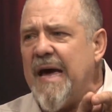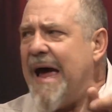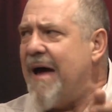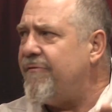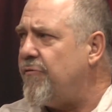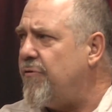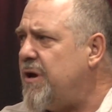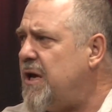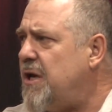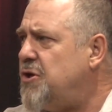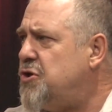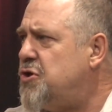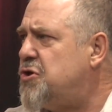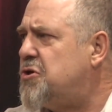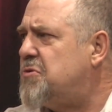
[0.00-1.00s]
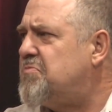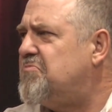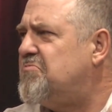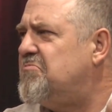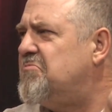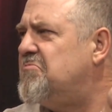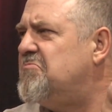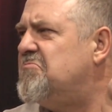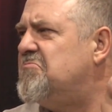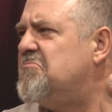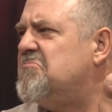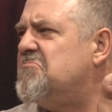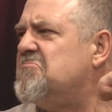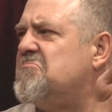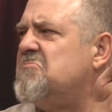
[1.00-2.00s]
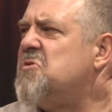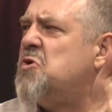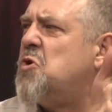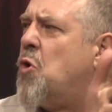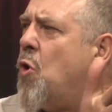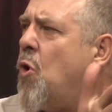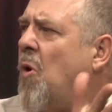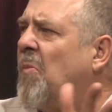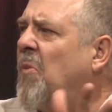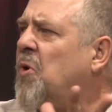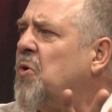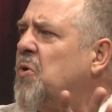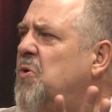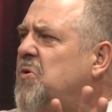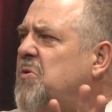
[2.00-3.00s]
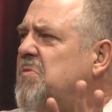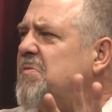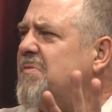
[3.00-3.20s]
average, normal.